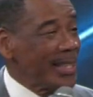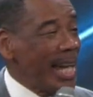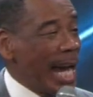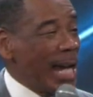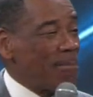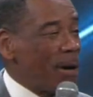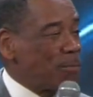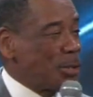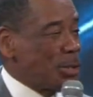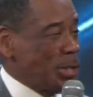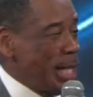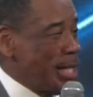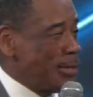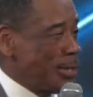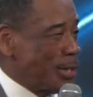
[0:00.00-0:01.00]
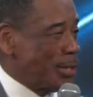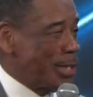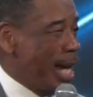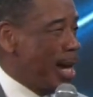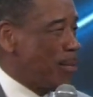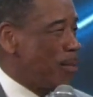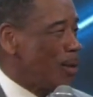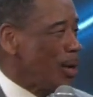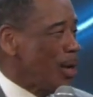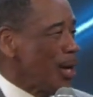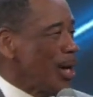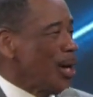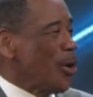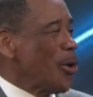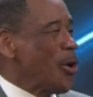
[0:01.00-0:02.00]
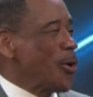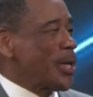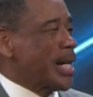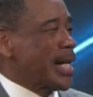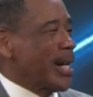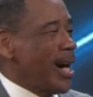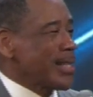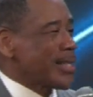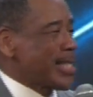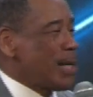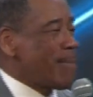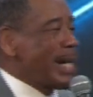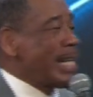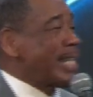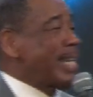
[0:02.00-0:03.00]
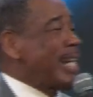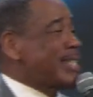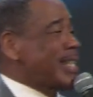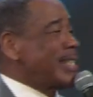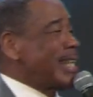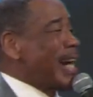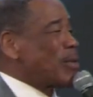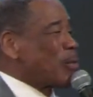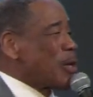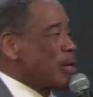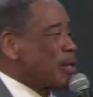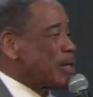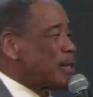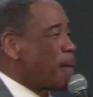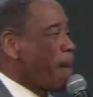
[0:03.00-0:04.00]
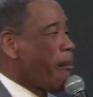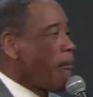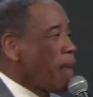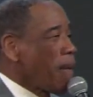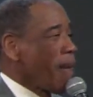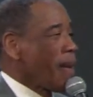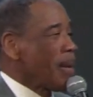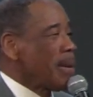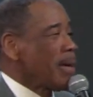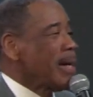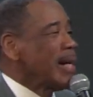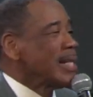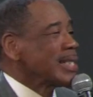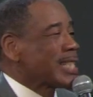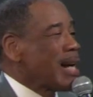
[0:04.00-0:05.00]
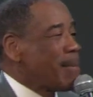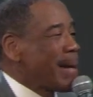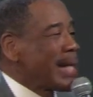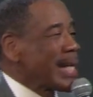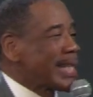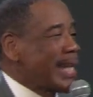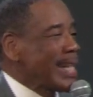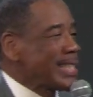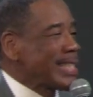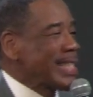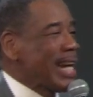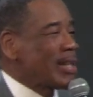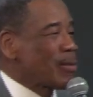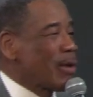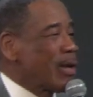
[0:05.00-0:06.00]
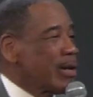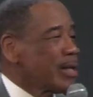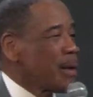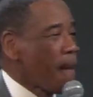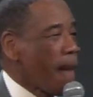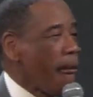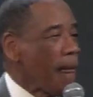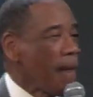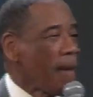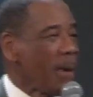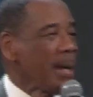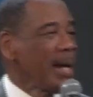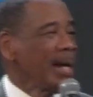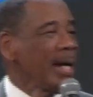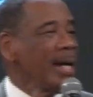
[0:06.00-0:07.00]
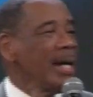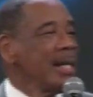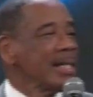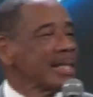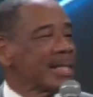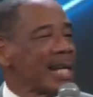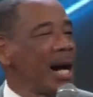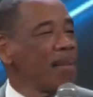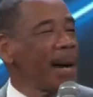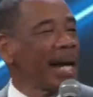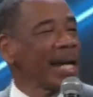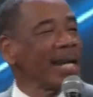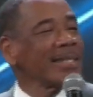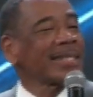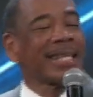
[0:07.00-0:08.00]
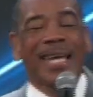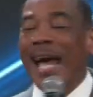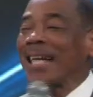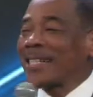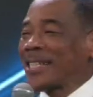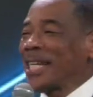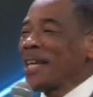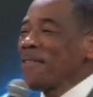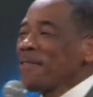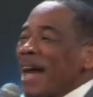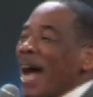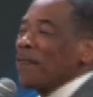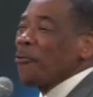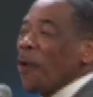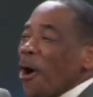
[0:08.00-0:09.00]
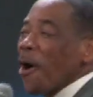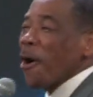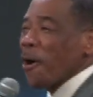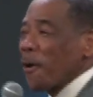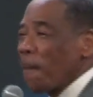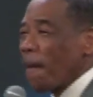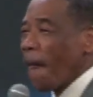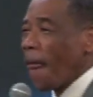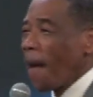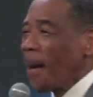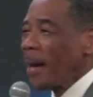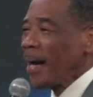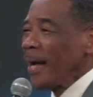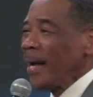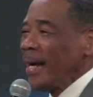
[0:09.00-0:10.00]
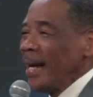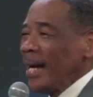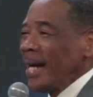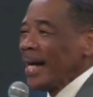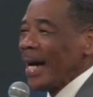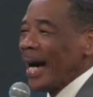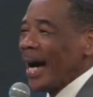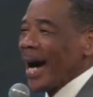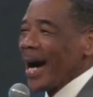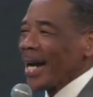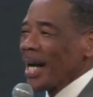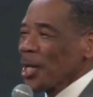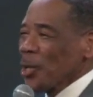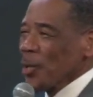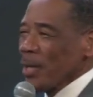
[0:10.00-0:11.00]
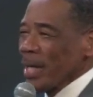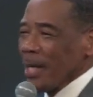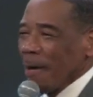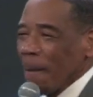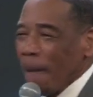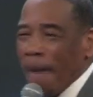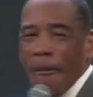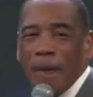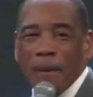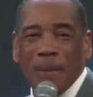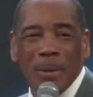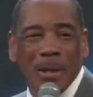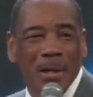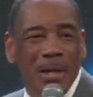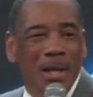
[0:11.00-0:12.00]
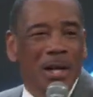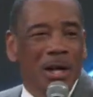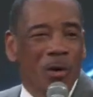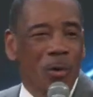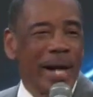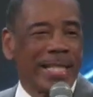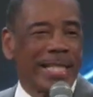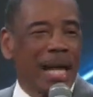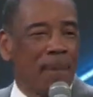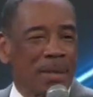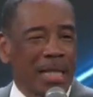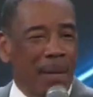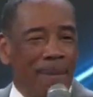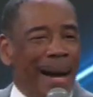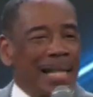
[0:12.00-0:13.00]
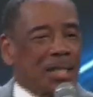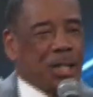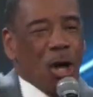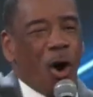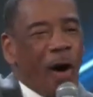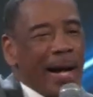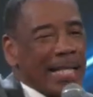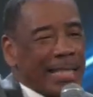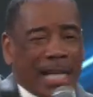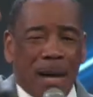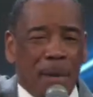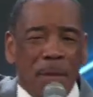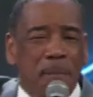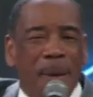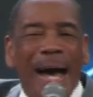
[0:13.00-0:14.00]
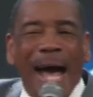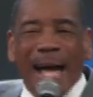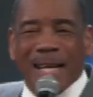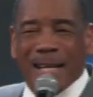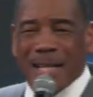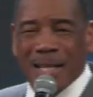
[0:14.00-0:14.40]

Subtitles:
the name of Jesus. Yeah. Oh God, somebody catching that word. Somebody catching that word. Somebody is catching that word. Hallelujah. Reach up and say, my joy is coming back.